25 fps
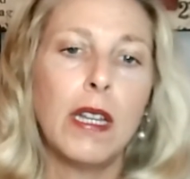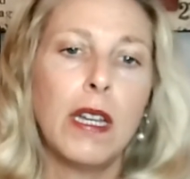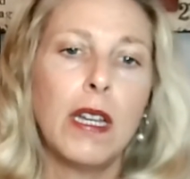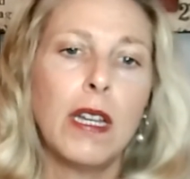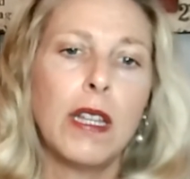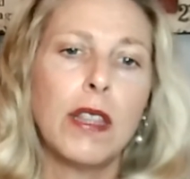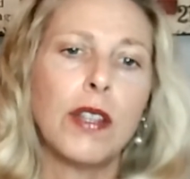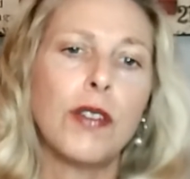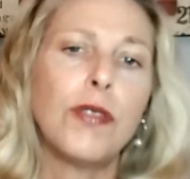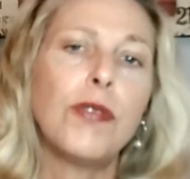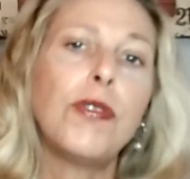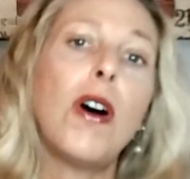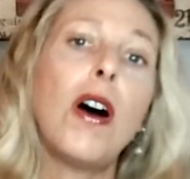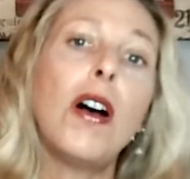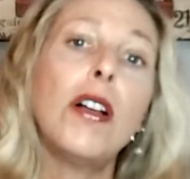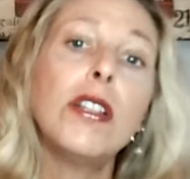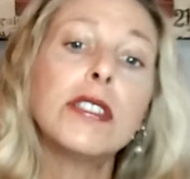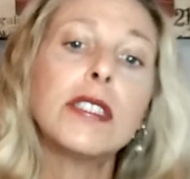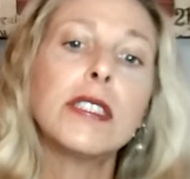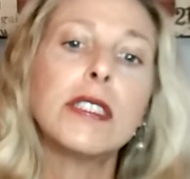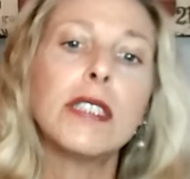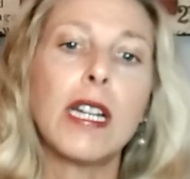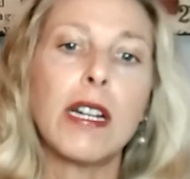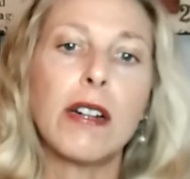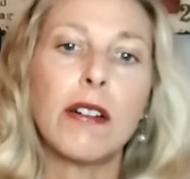The
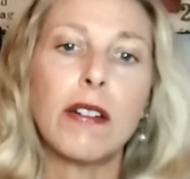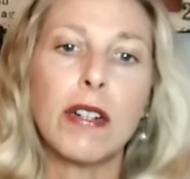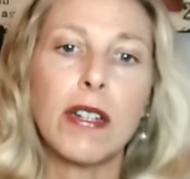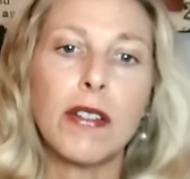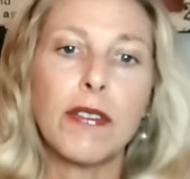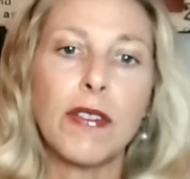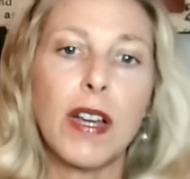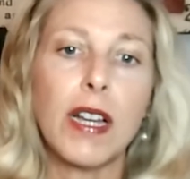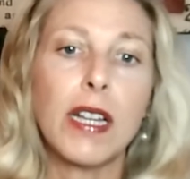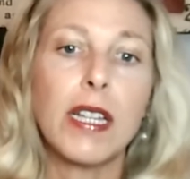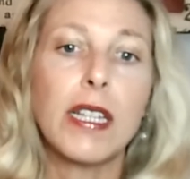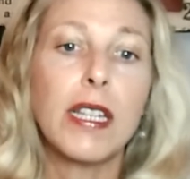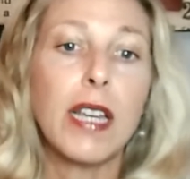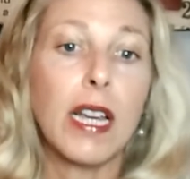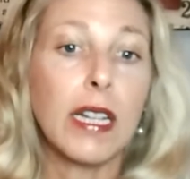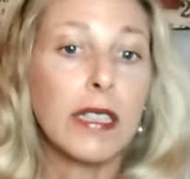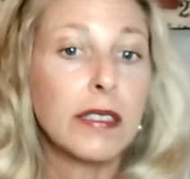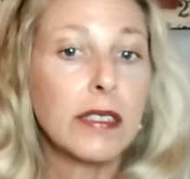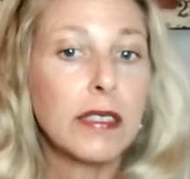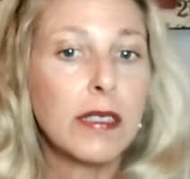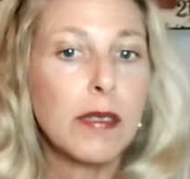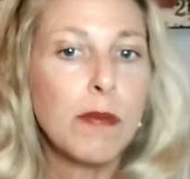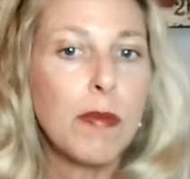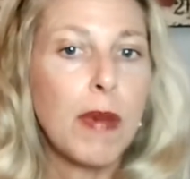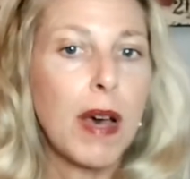false narrative
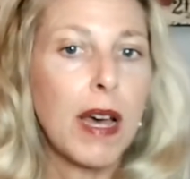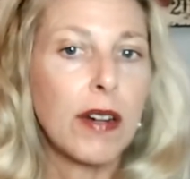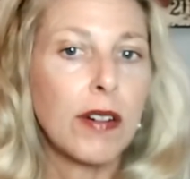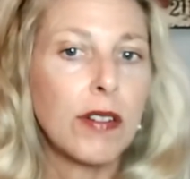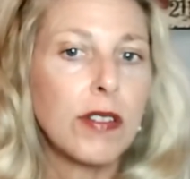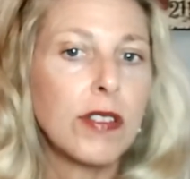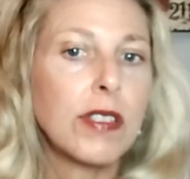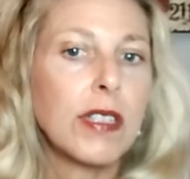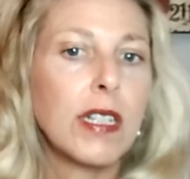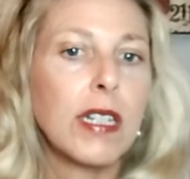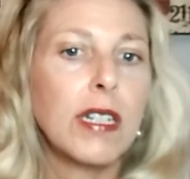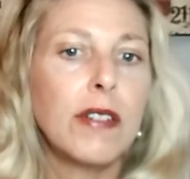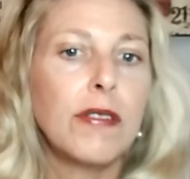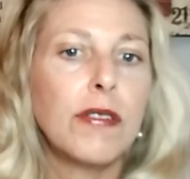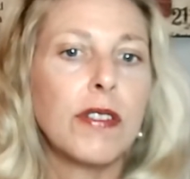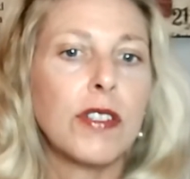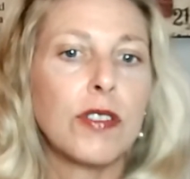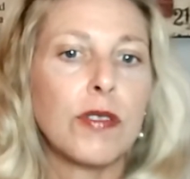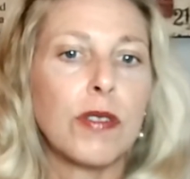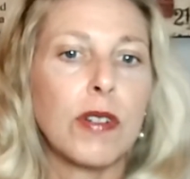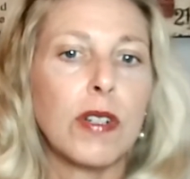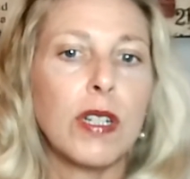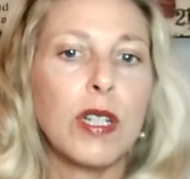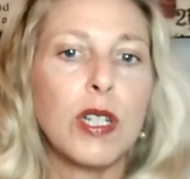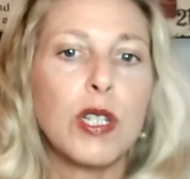against the modern state of
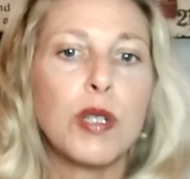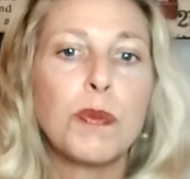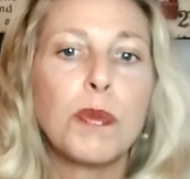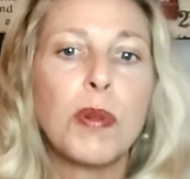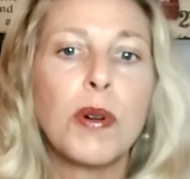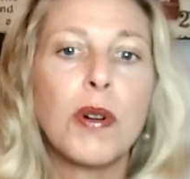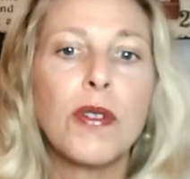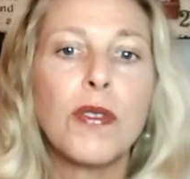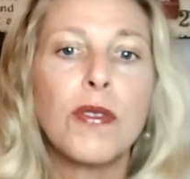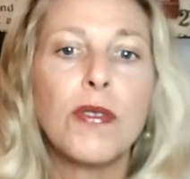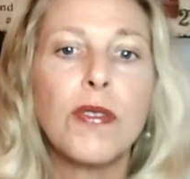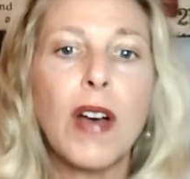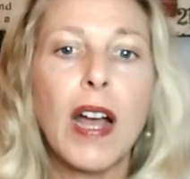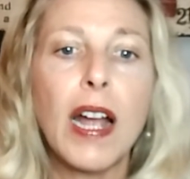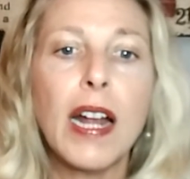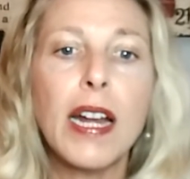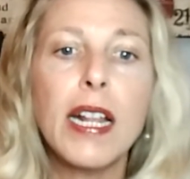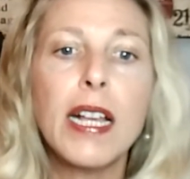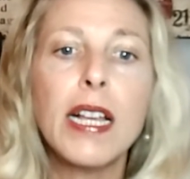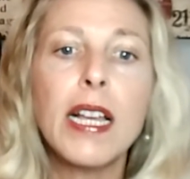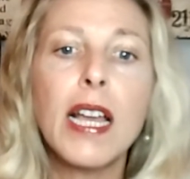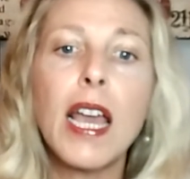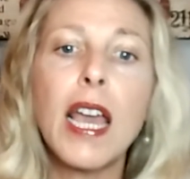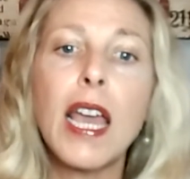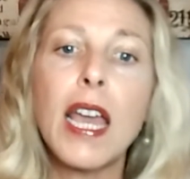Israel is
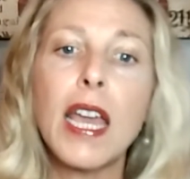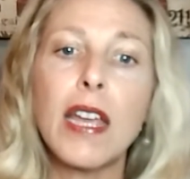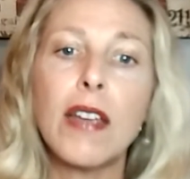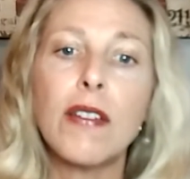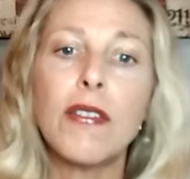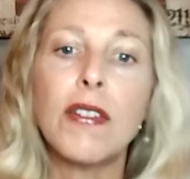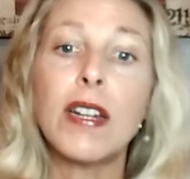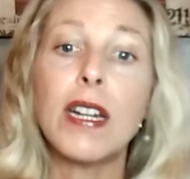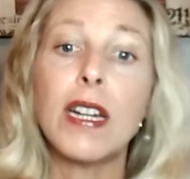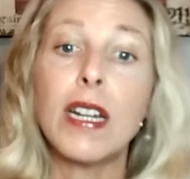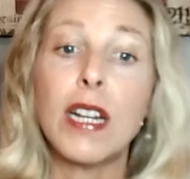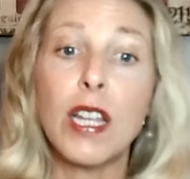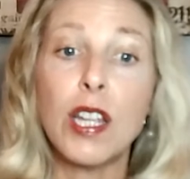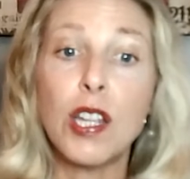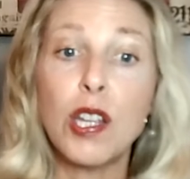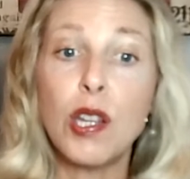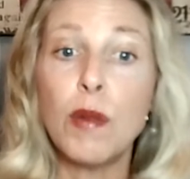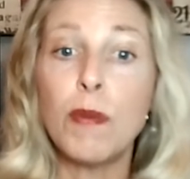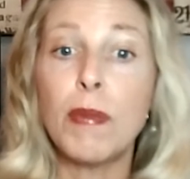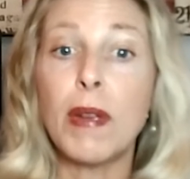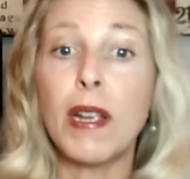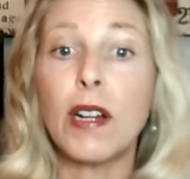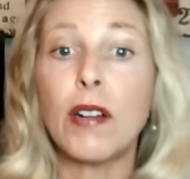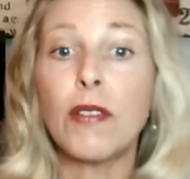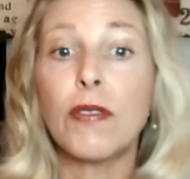providing a haven and
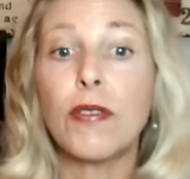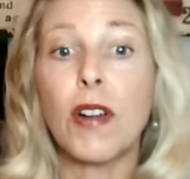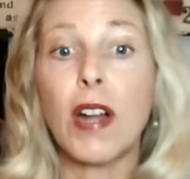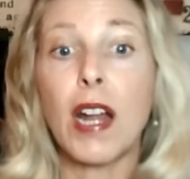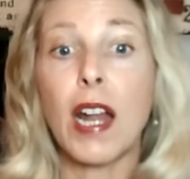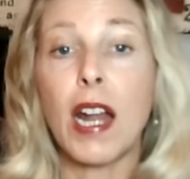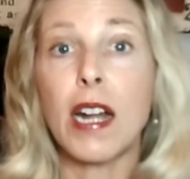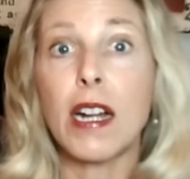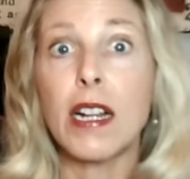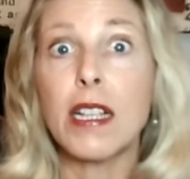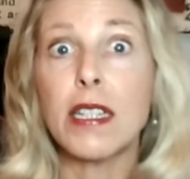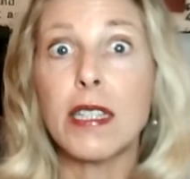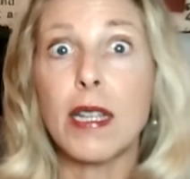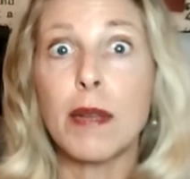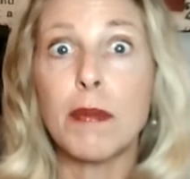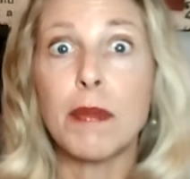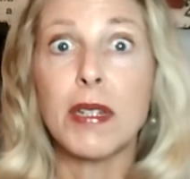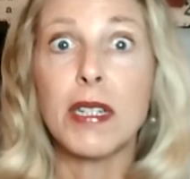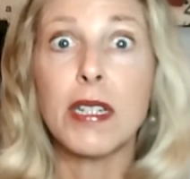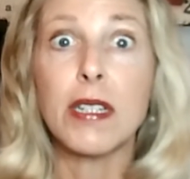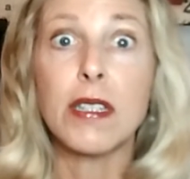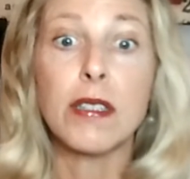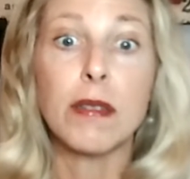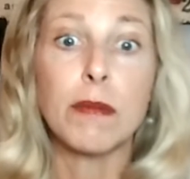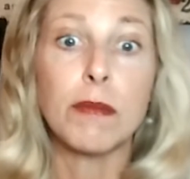incubator for
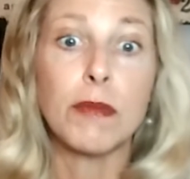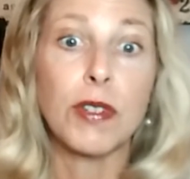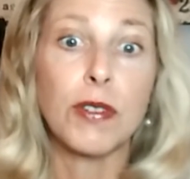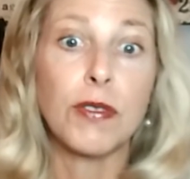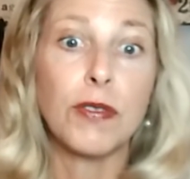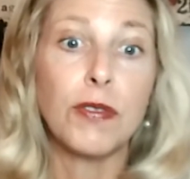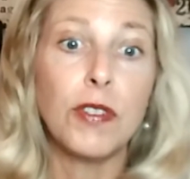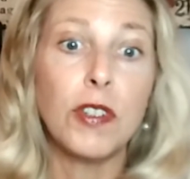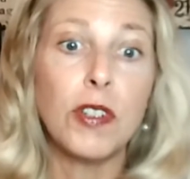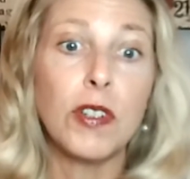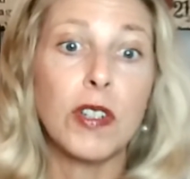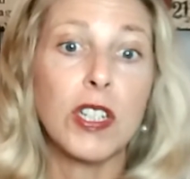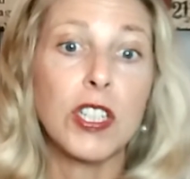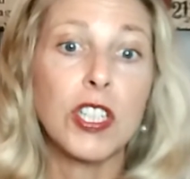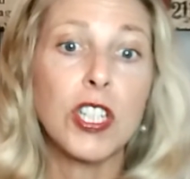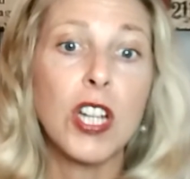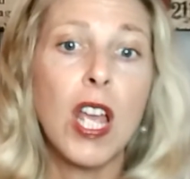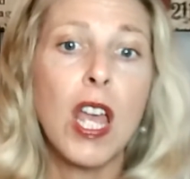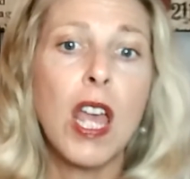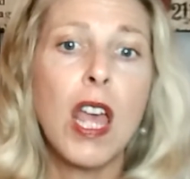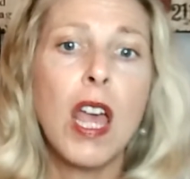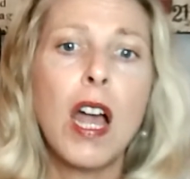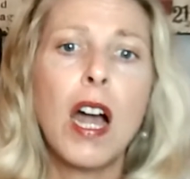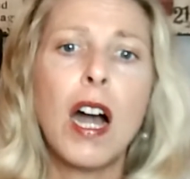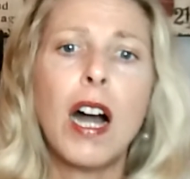anti-Semitism to flourish
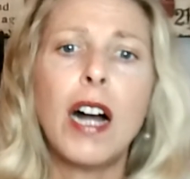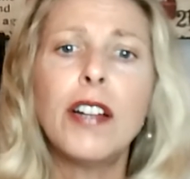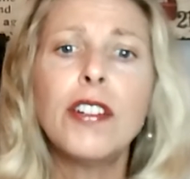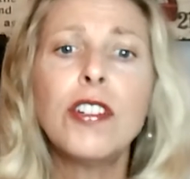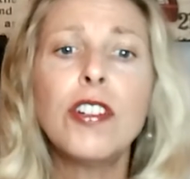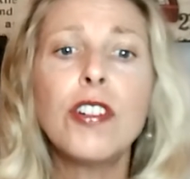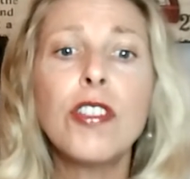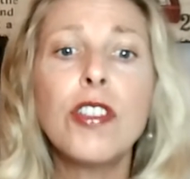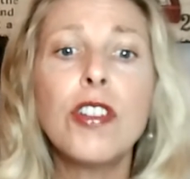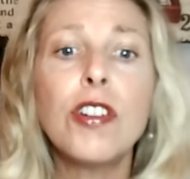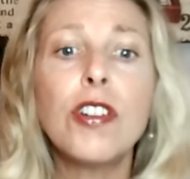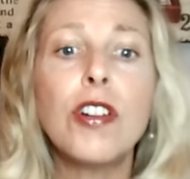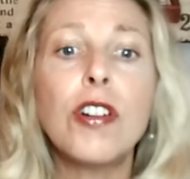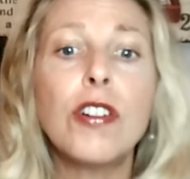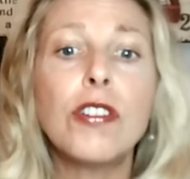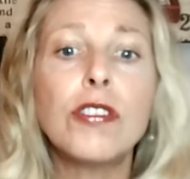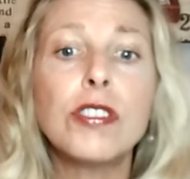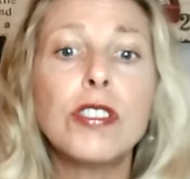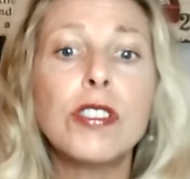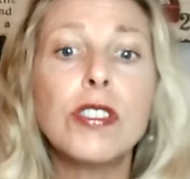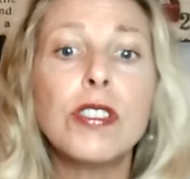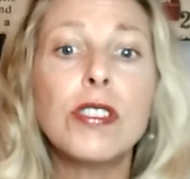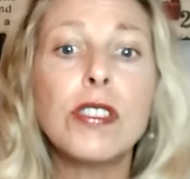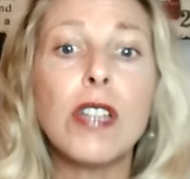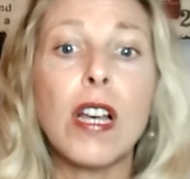under the
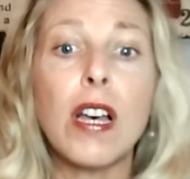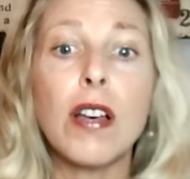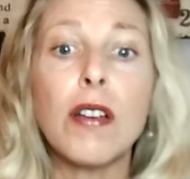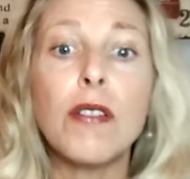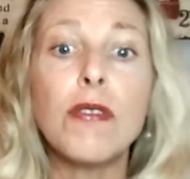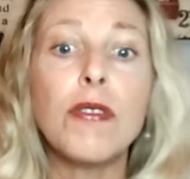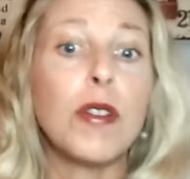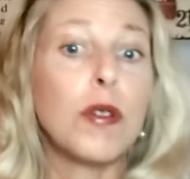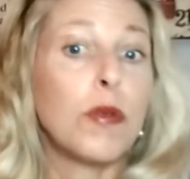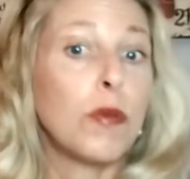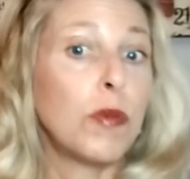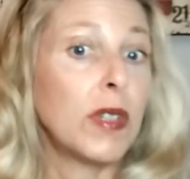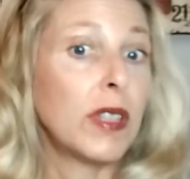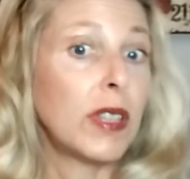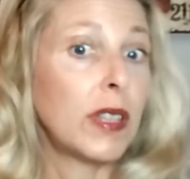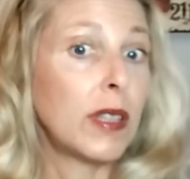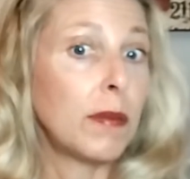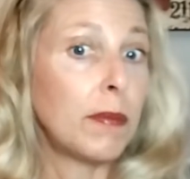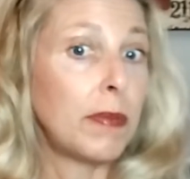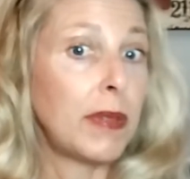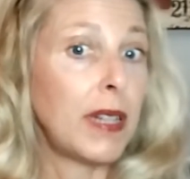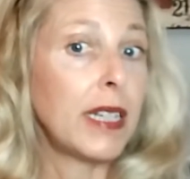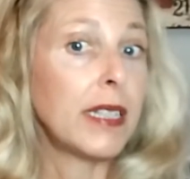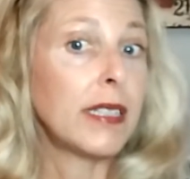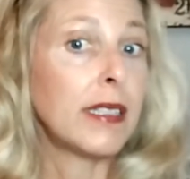noses of, and with the
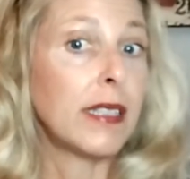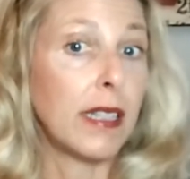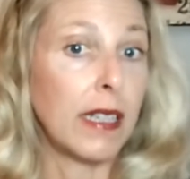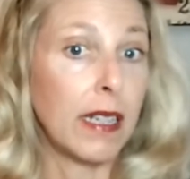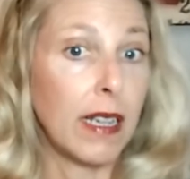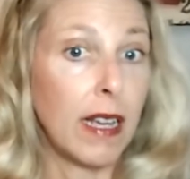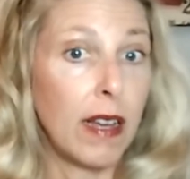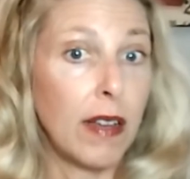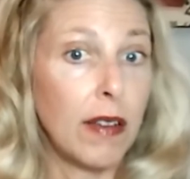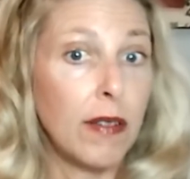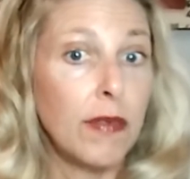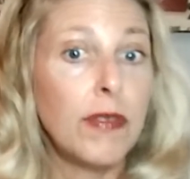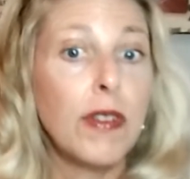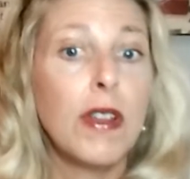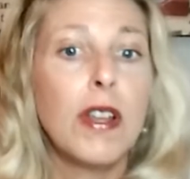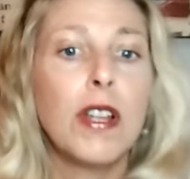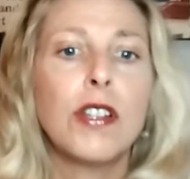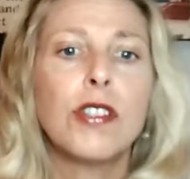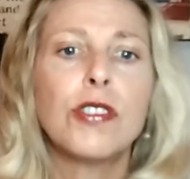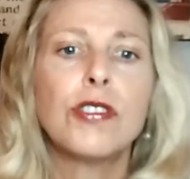blessing of,